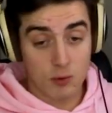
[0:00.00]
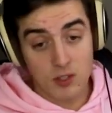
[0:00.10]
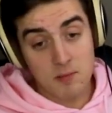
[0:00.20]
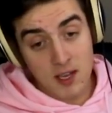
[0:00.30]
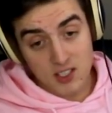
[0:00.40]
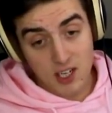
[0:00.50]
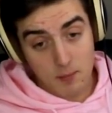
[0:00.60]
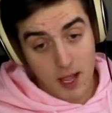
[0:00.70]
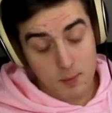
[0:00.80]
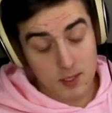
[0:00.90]
really messed
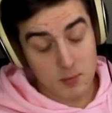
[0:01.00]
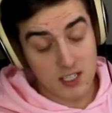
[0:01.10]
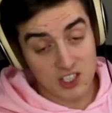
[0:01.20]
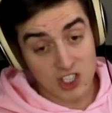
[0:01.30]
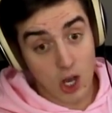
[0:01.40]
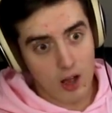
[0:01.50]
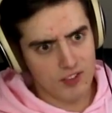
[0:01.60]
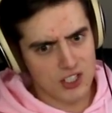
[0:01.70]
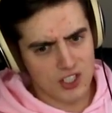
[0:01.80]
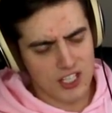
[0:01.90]
up happened, because he's
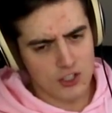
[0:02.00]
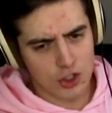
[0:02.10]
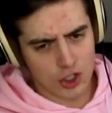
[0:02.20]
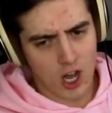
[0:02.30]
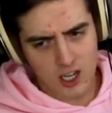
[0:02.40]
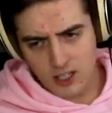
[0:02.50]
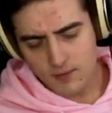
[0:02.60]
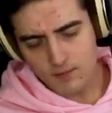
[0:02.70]
obviously in shock.